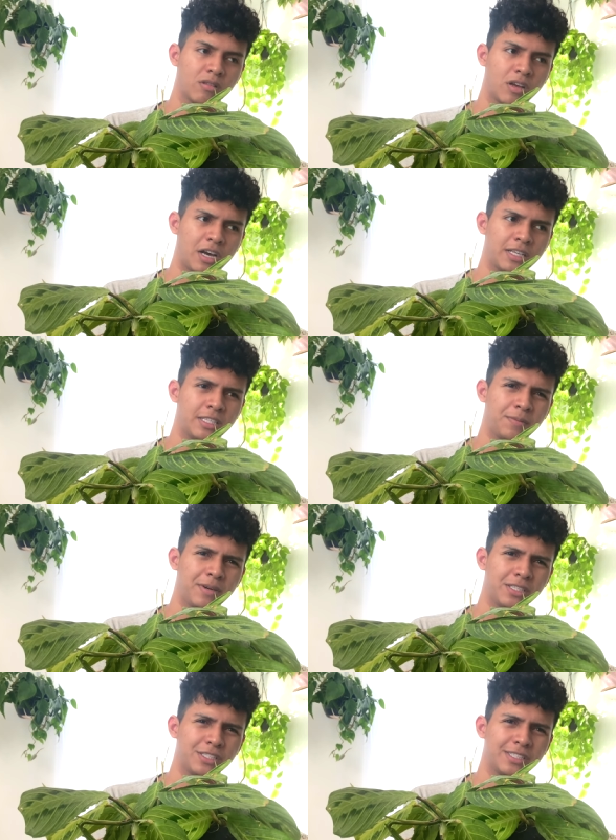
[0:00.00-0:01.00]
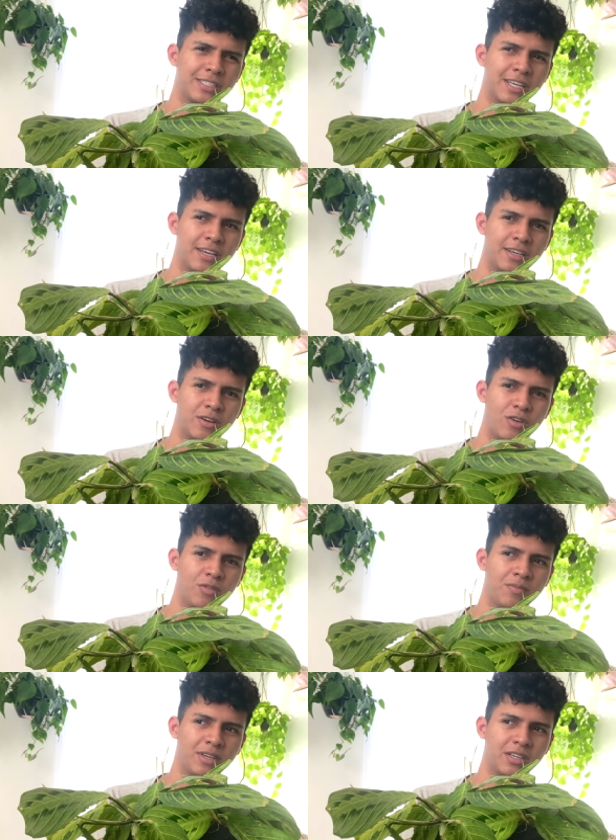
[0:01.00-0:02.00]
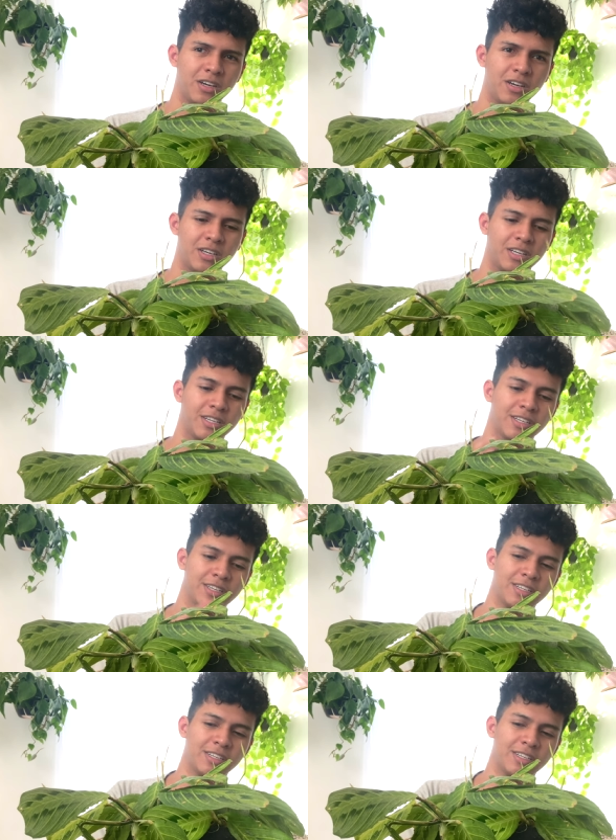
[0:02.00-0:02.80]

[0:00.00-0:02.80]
I think by today. Oh my God.